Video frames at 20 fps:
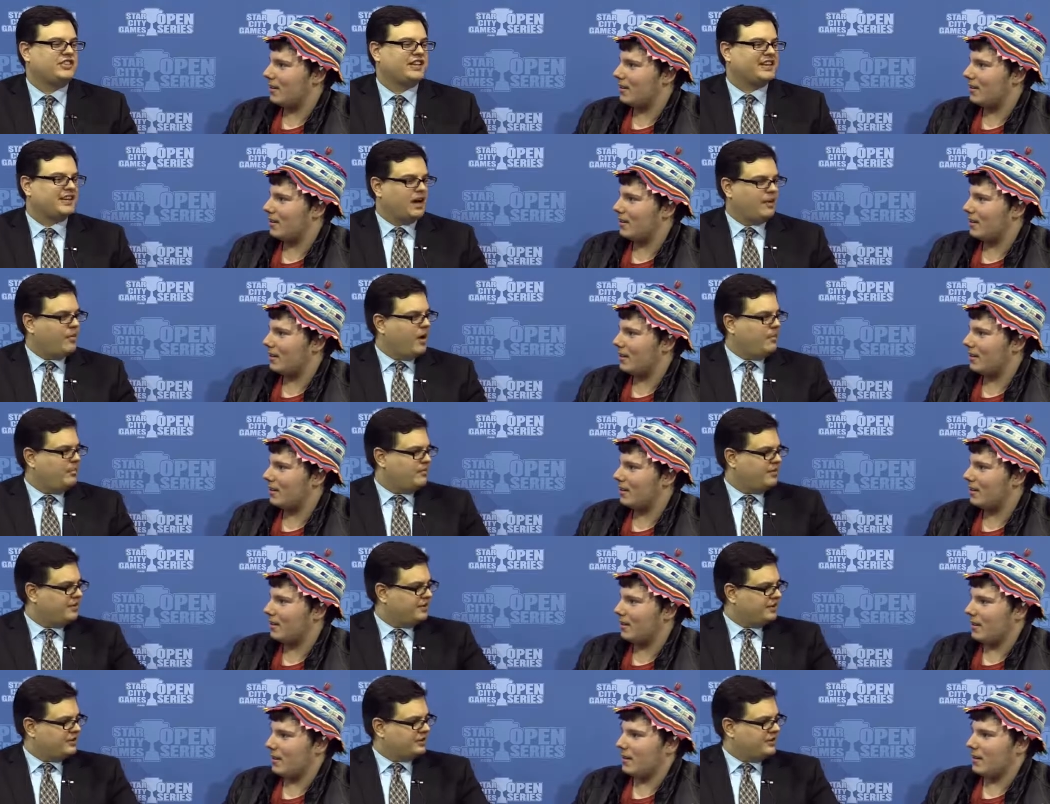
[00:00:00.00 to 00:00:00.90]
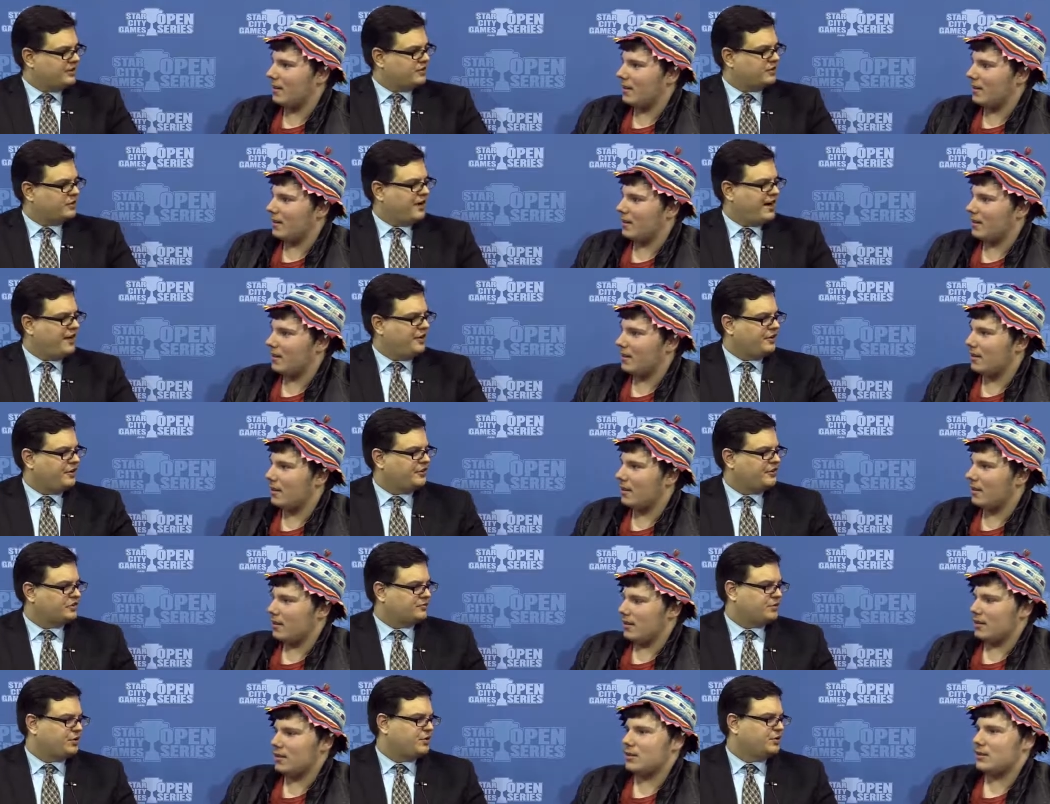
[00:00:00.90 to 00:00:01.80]
Speaker 1: that gum up the, the ground
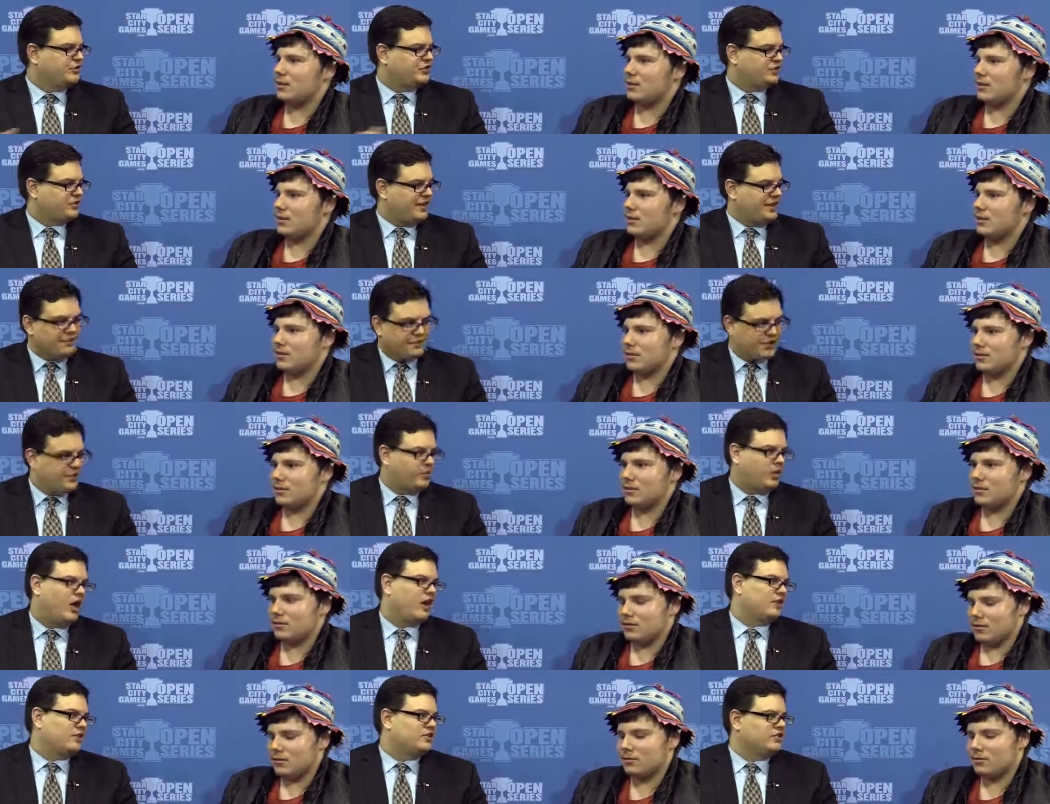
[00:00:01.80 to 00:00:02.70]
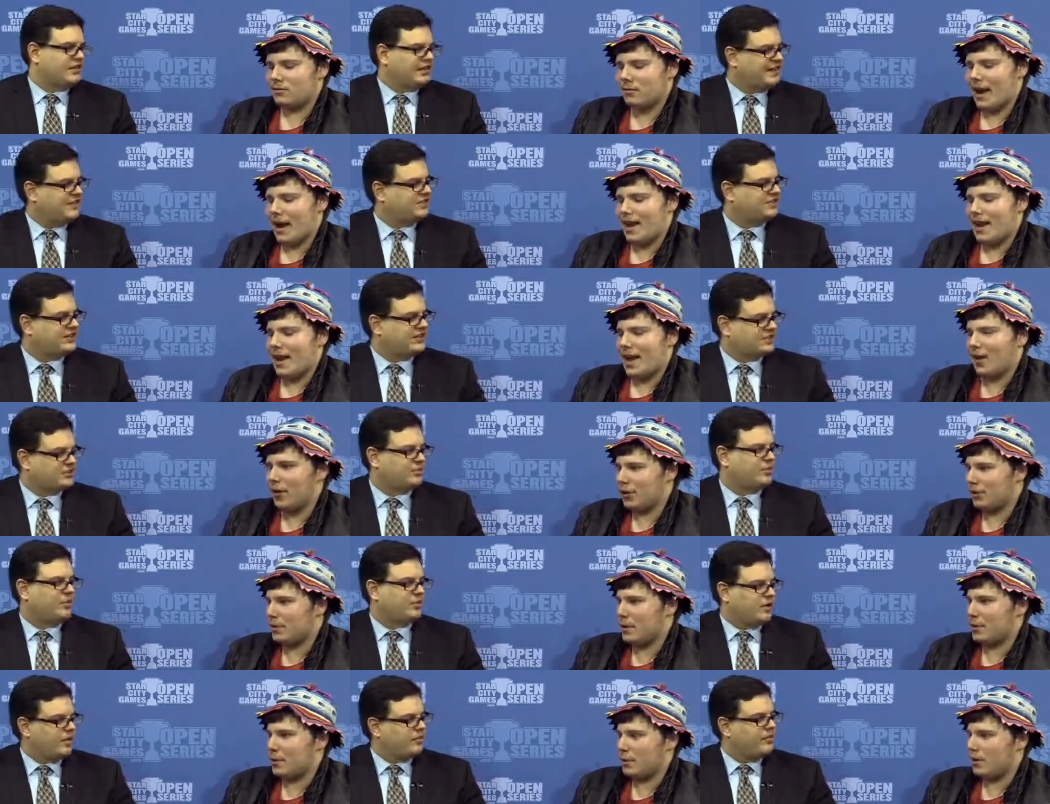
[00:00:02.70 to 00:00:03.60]
and just produce infinite blockers.
Speaker 2: Right.
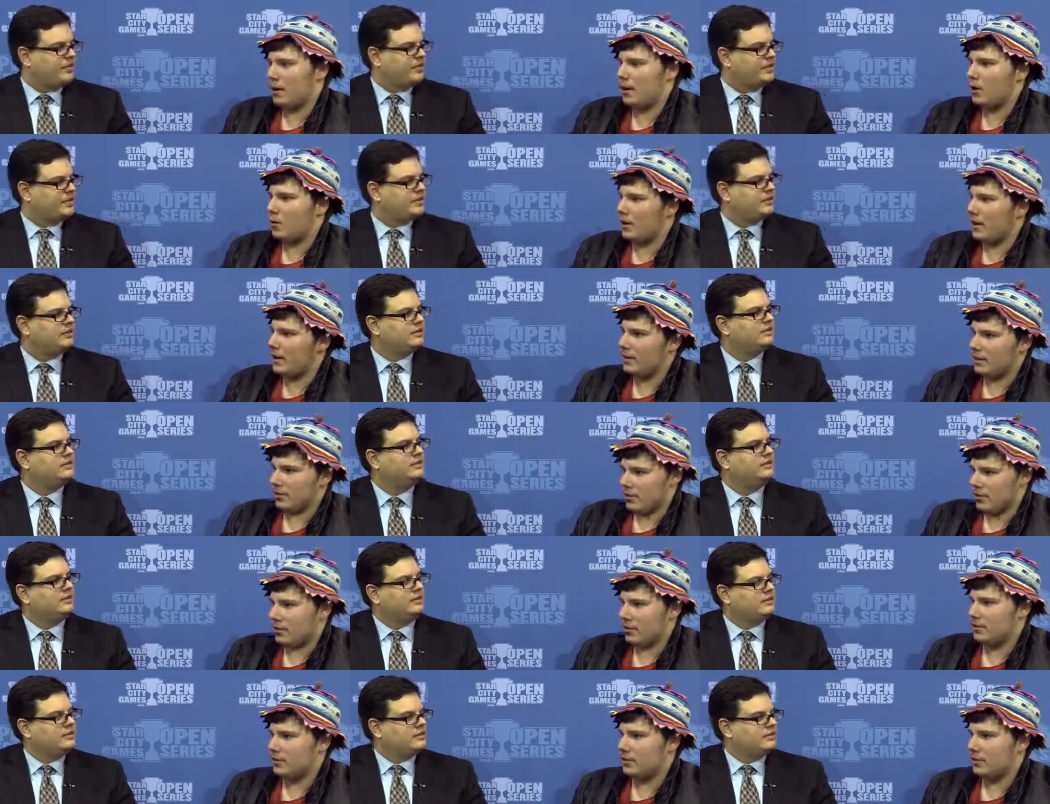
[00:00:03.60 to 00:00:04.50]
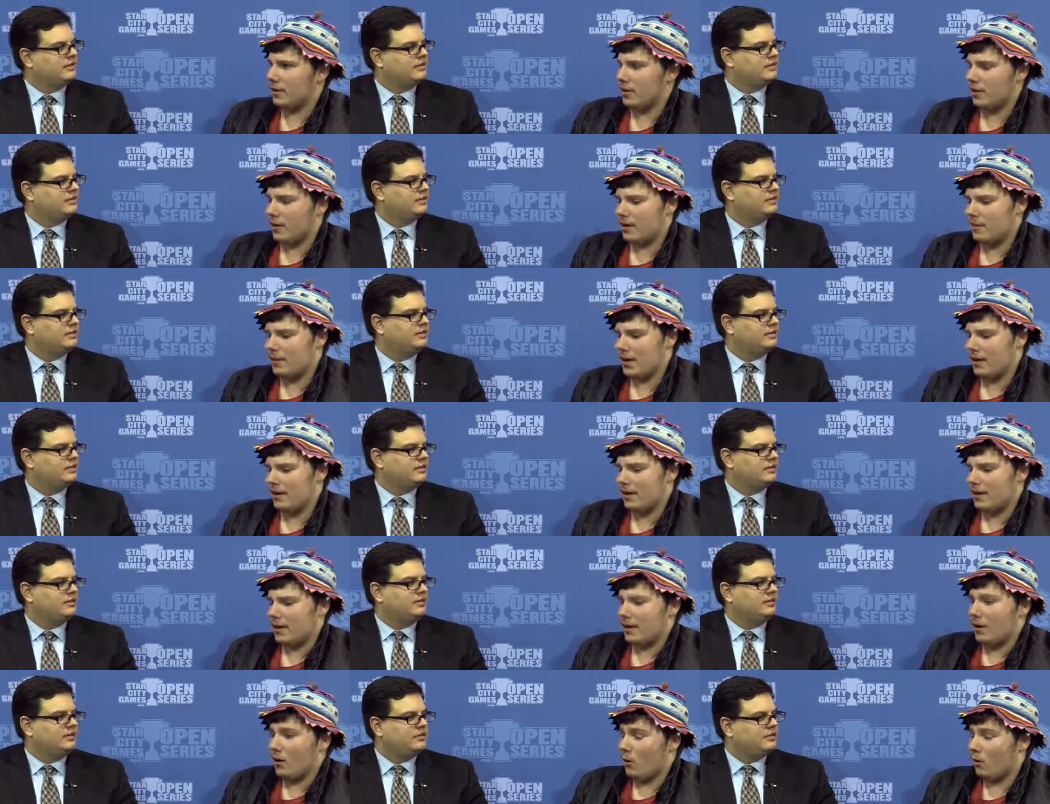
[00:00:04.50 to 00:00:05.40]
Elspeth, Hornet Queen, those cards are really hard to beat.
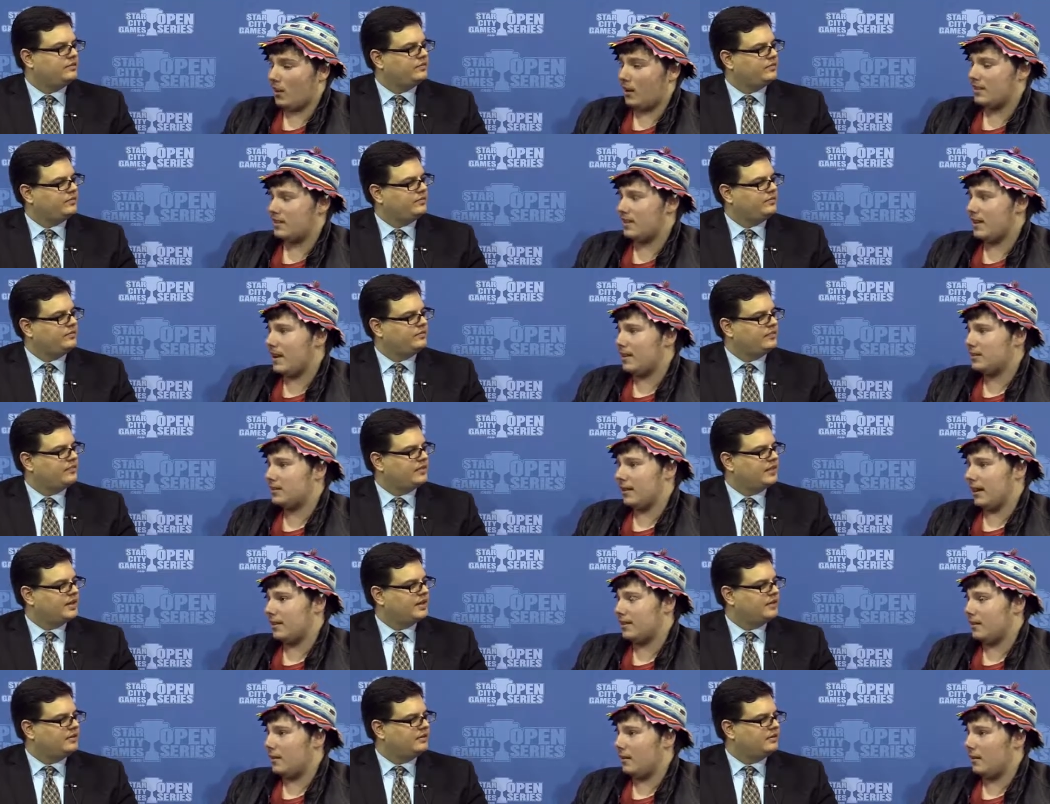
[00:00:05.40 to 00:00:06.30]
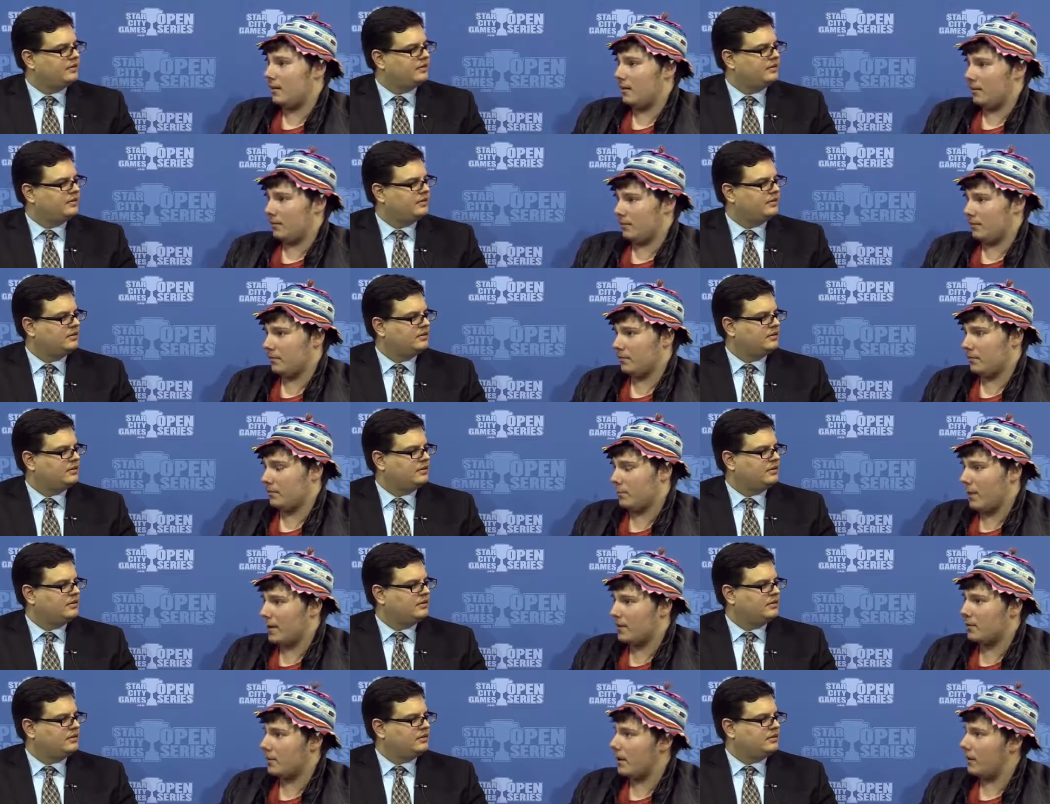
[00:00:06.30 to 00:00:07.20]
Hornet's Nest, like the
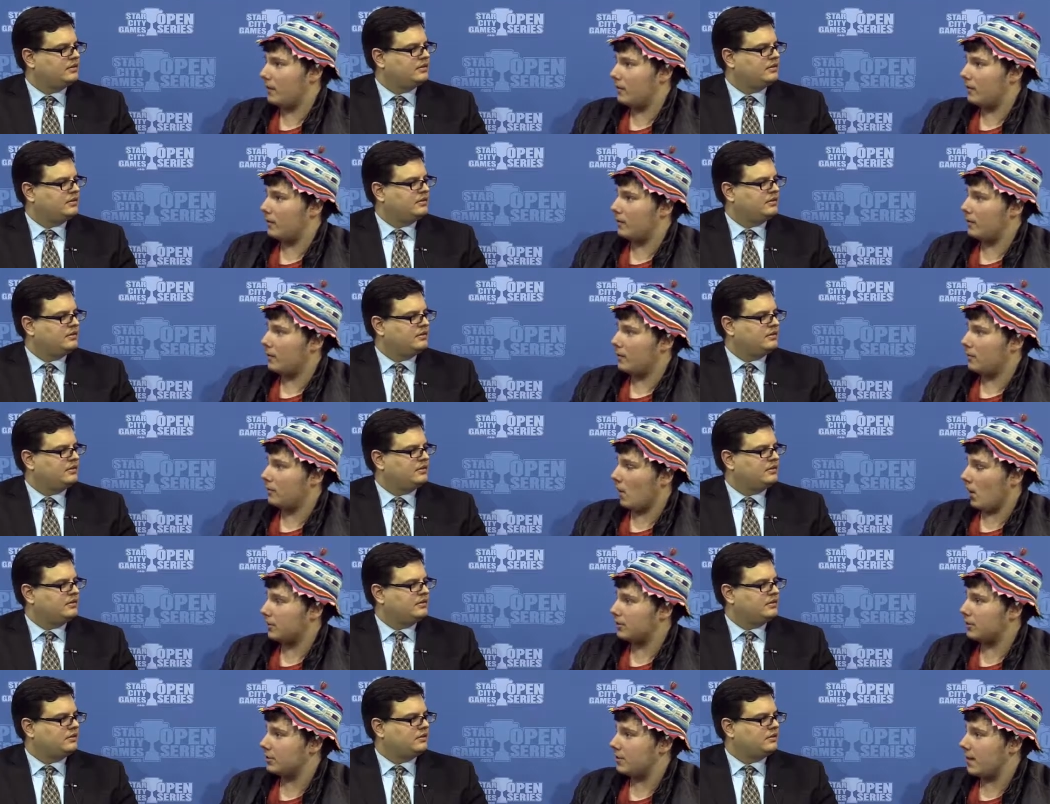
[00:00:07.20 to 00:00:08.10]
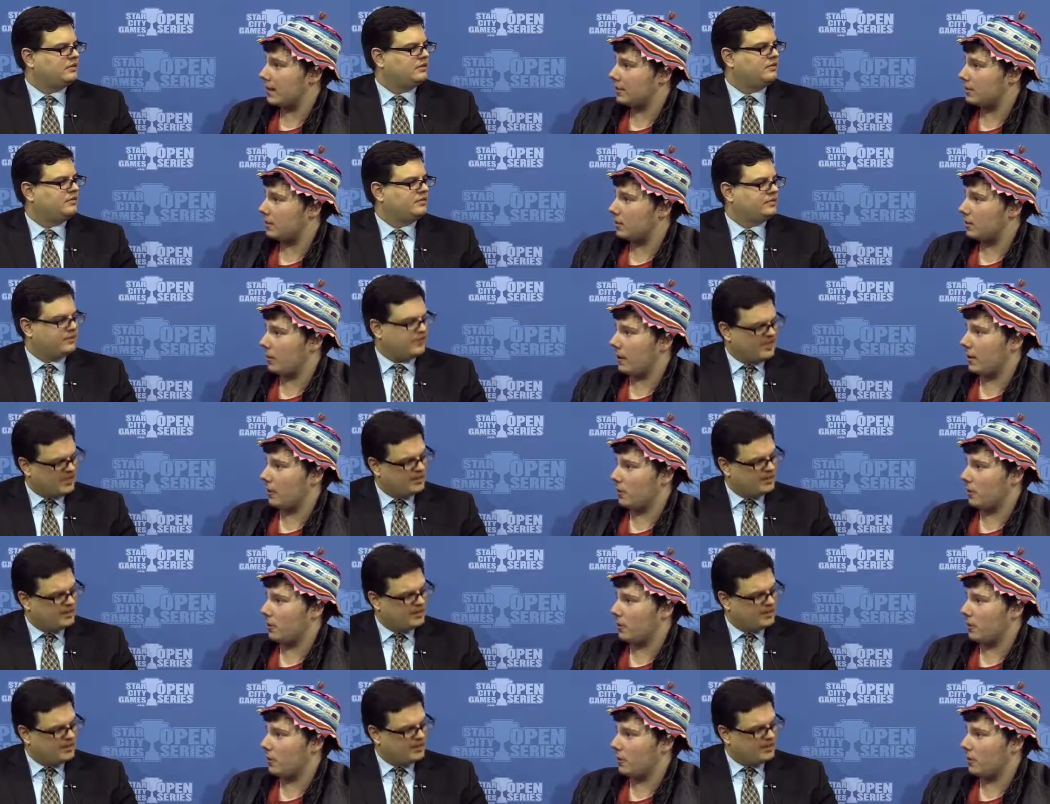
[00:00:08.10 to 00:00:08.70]
red-green monsters decks that are playing